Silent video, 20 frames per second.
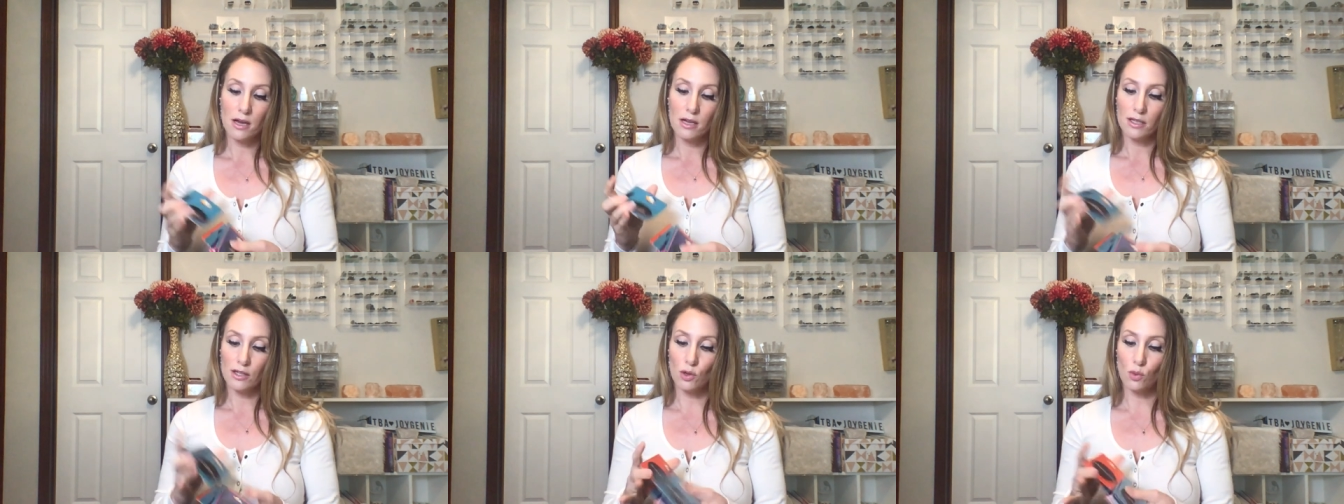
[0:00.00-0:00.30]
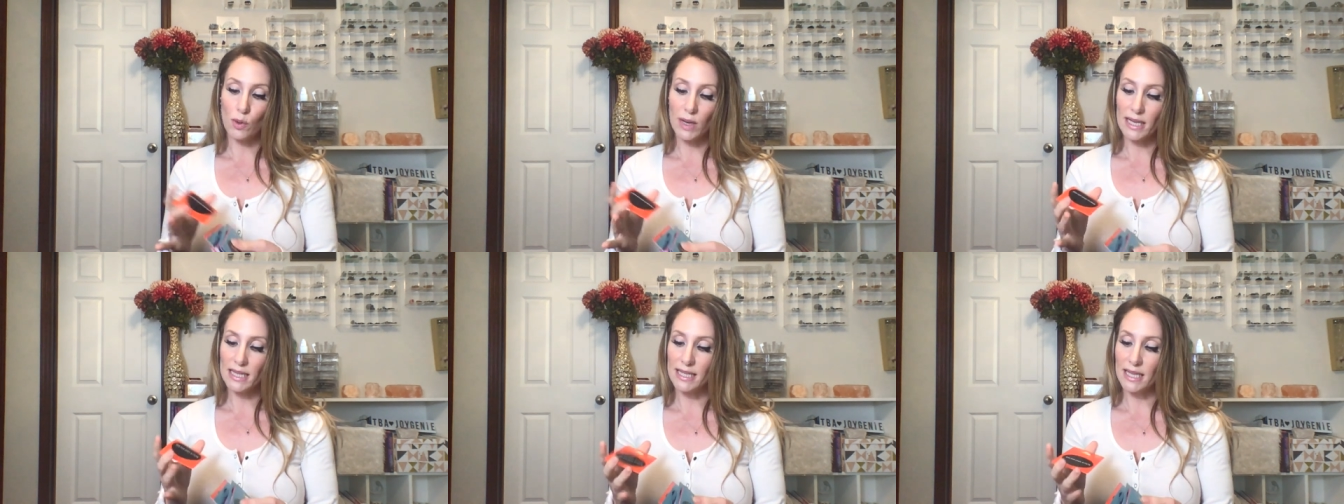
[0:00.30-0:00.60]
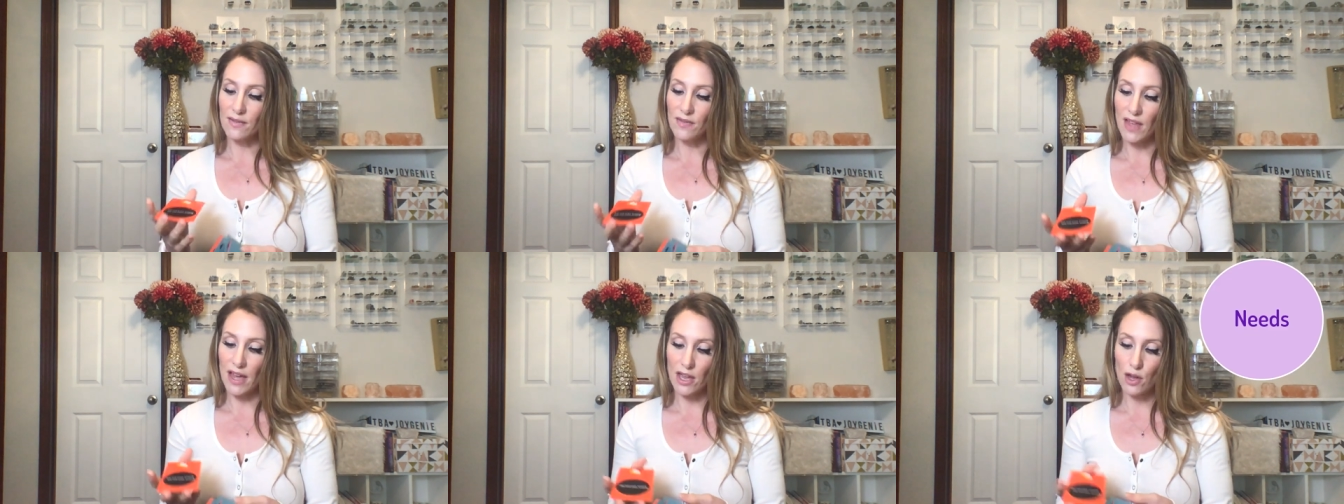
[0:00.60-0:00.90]
So, what is
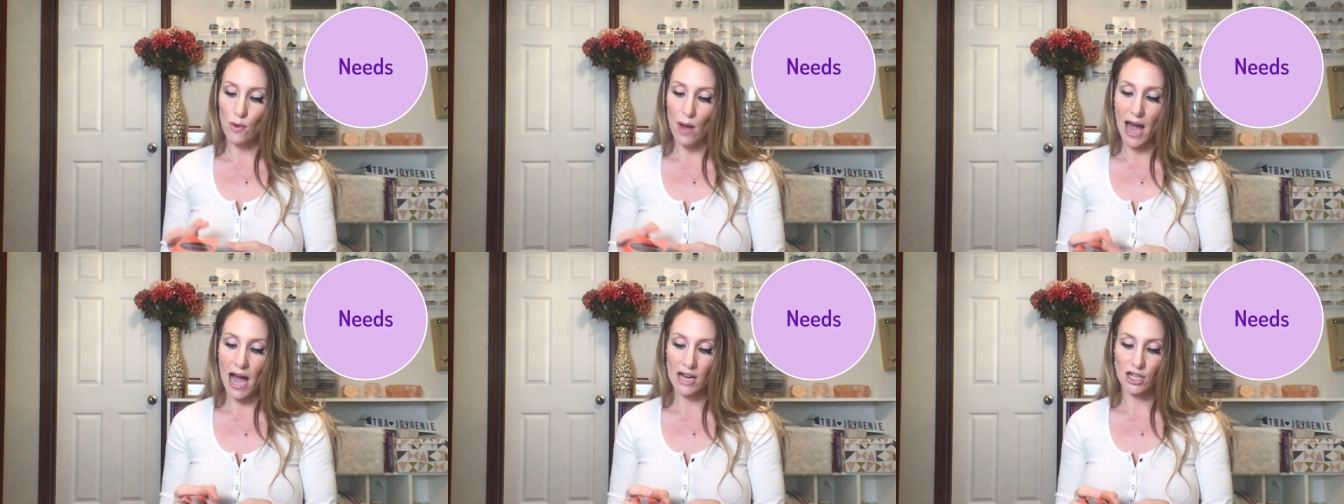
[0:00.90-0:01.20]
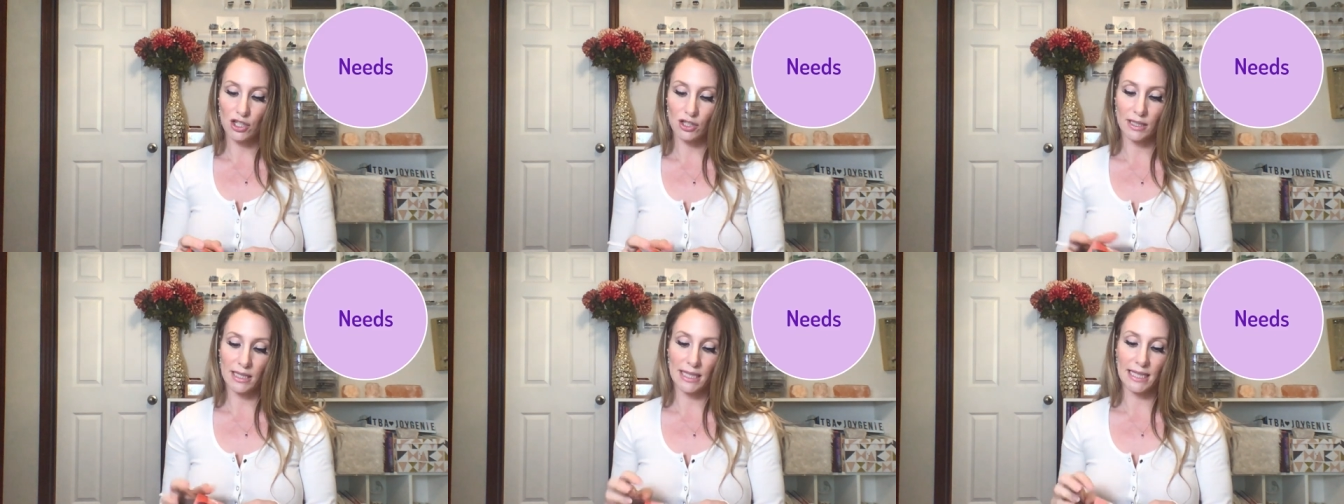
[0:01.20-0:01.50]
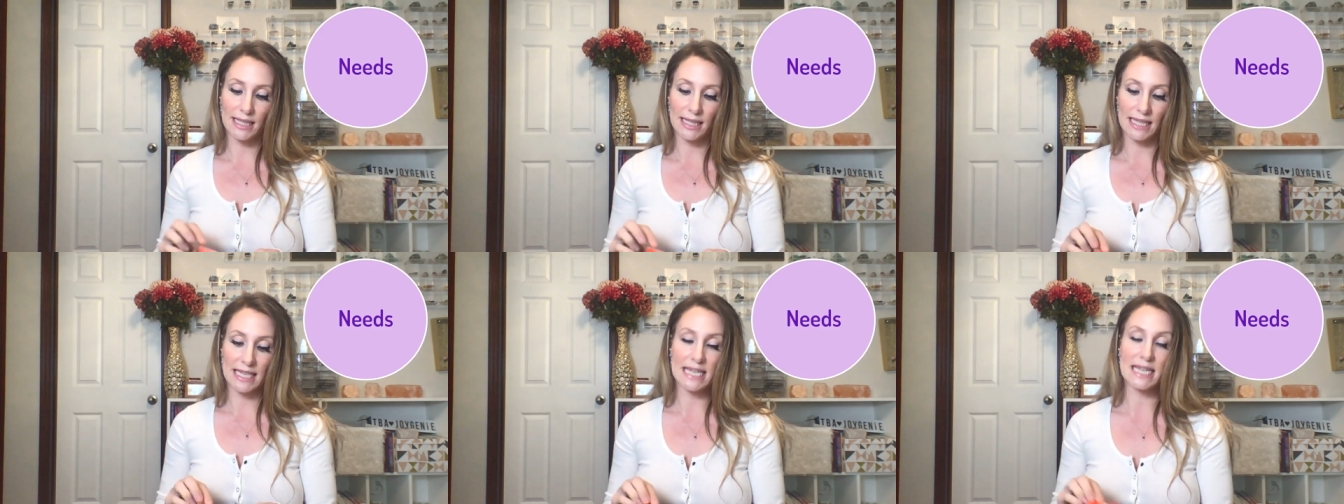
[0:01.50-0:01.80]
it that you actually
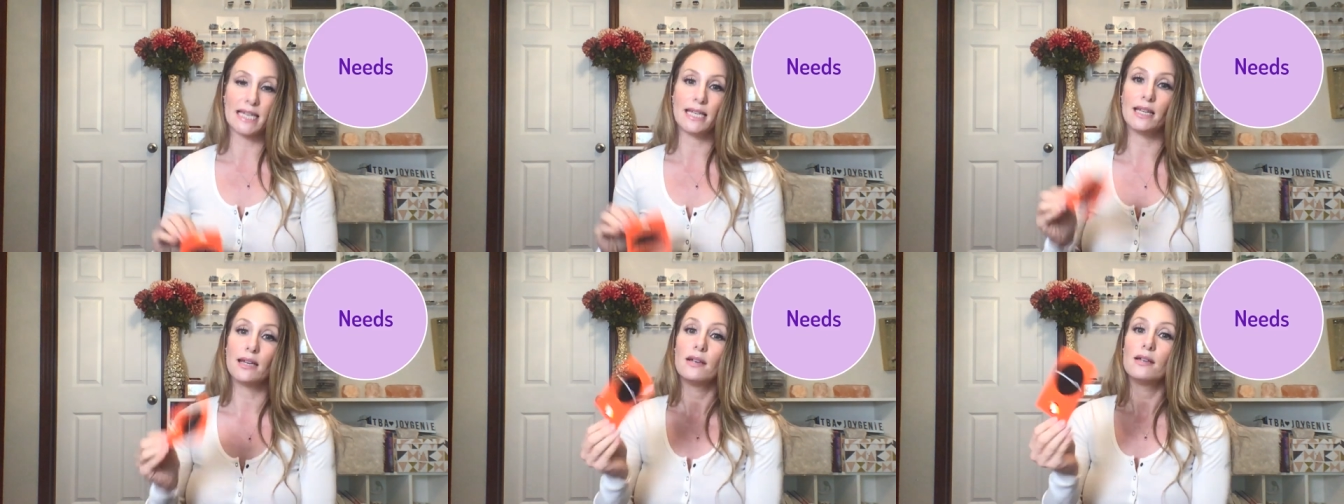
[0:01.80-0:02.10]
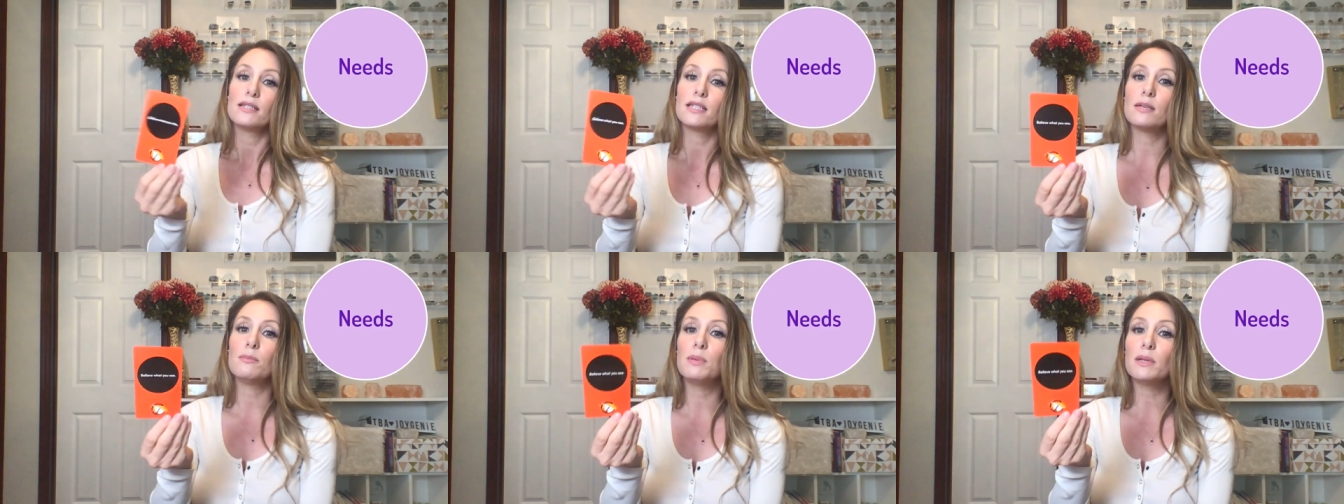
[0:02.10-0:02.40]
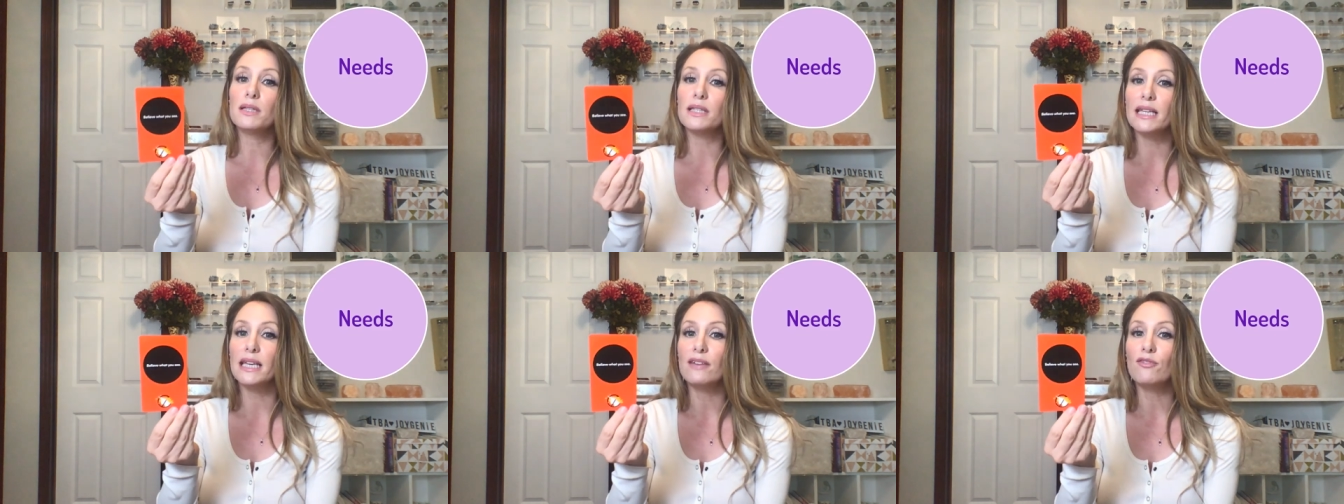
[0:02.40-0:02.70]
need? To
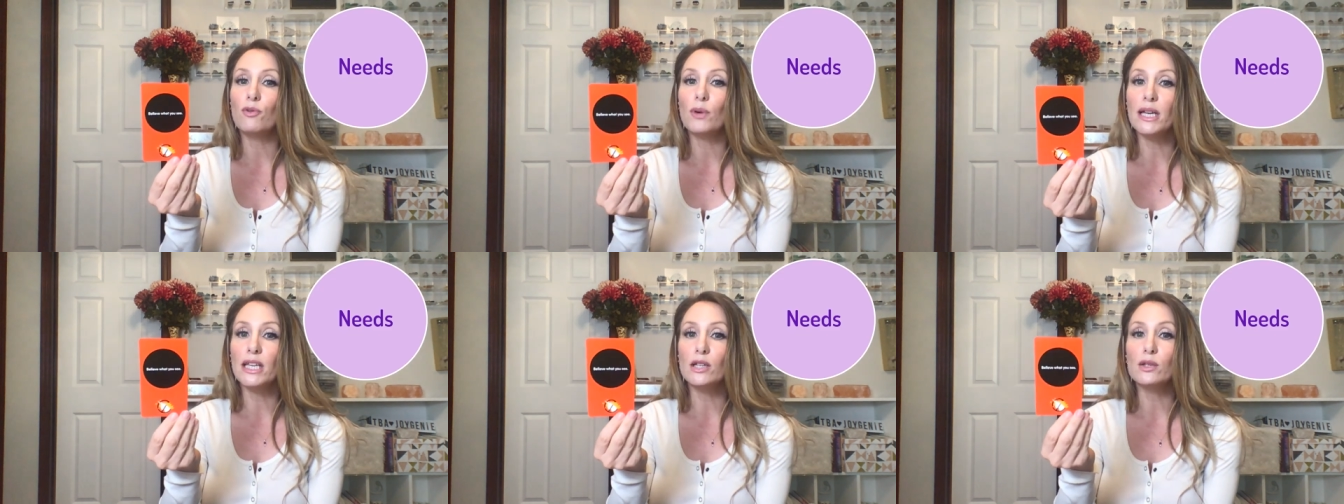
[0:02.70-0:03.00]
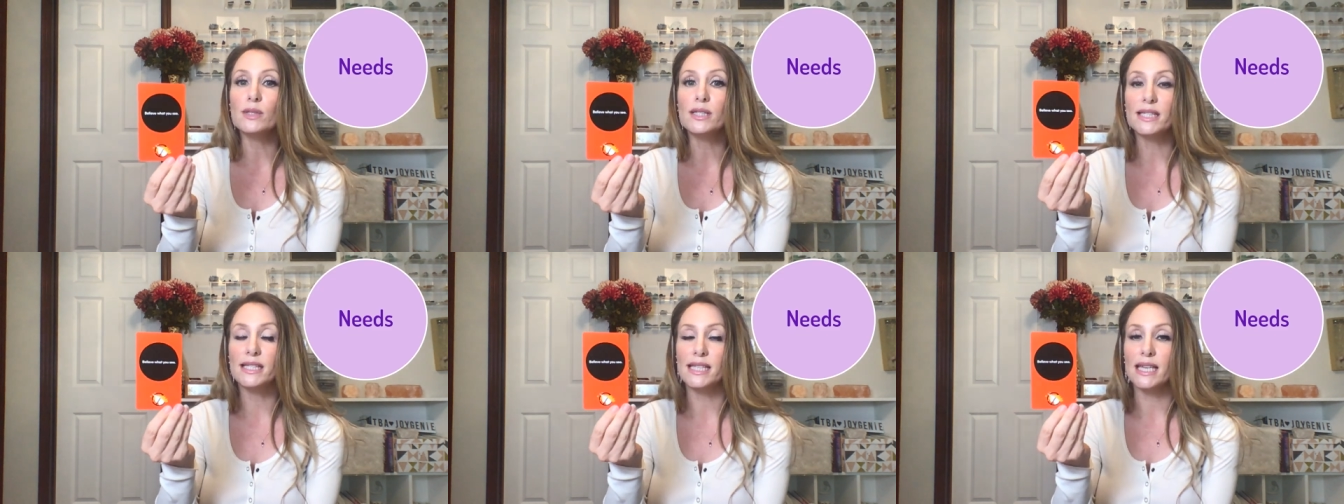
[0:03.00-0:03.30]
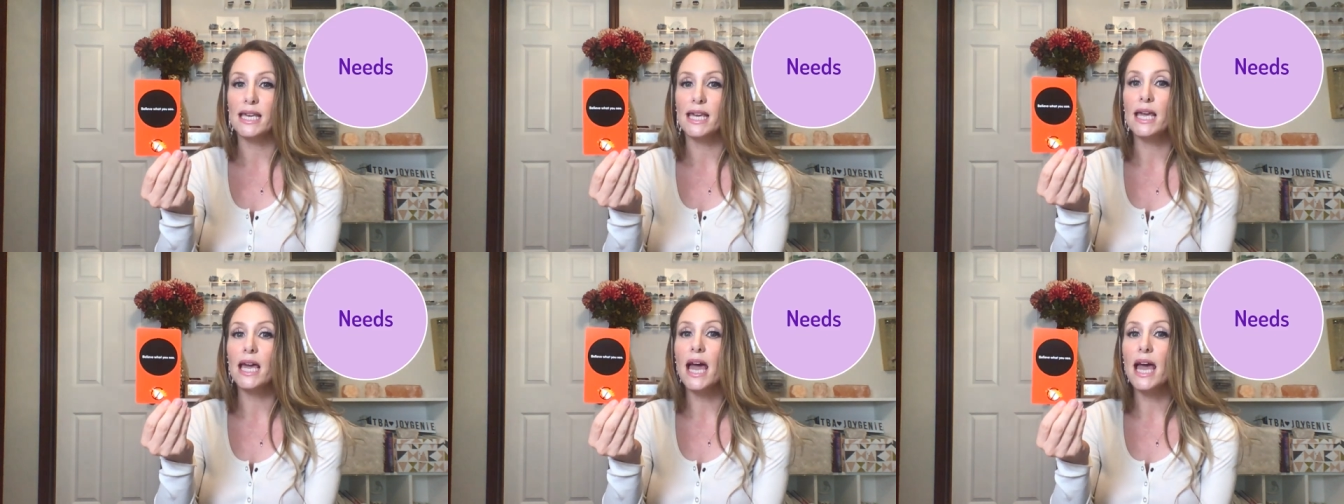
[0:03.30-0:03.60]
believe believe what you
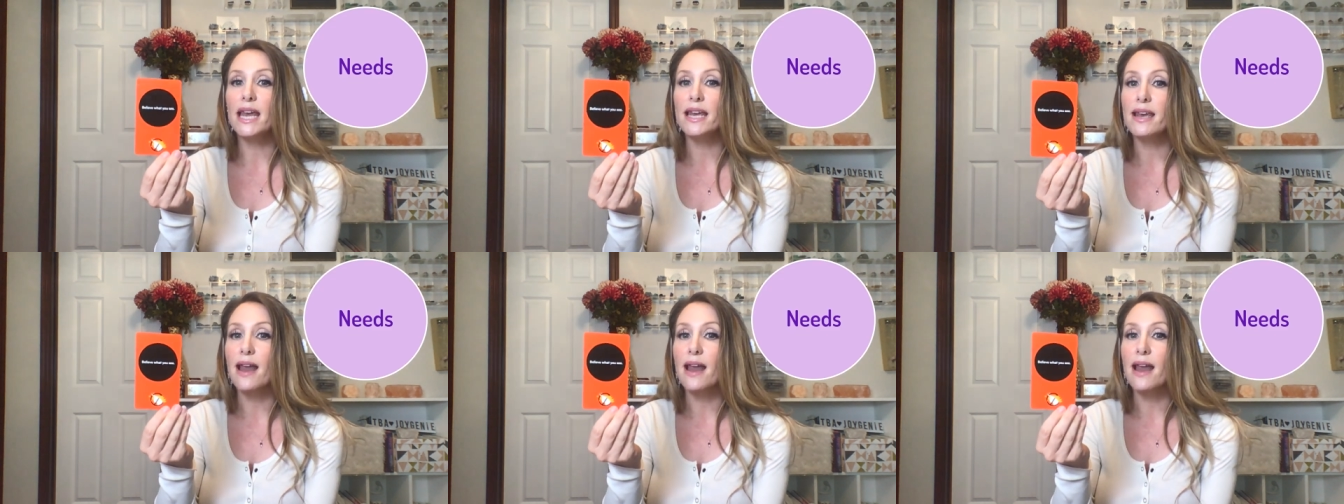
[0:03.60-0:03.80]
see and